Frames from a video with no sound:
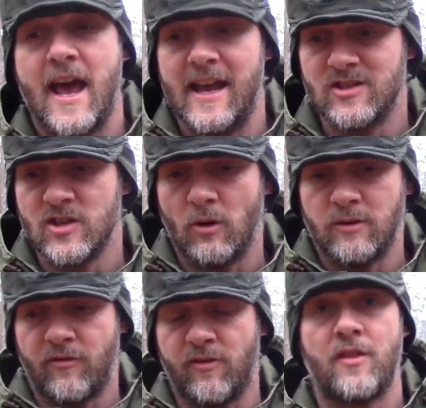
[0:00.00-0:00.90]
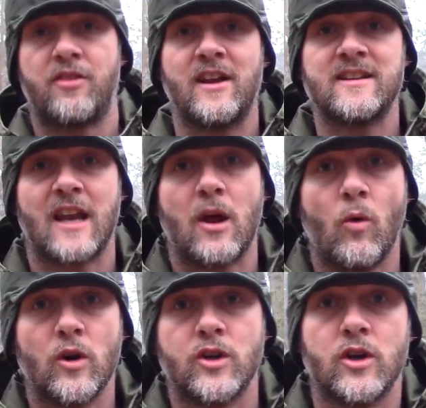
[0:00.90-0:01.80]
is no different. Things that I
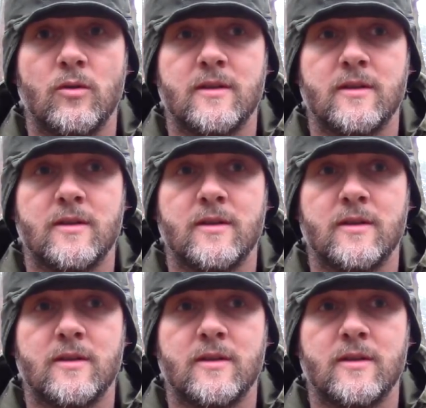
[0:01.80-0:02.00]
want to do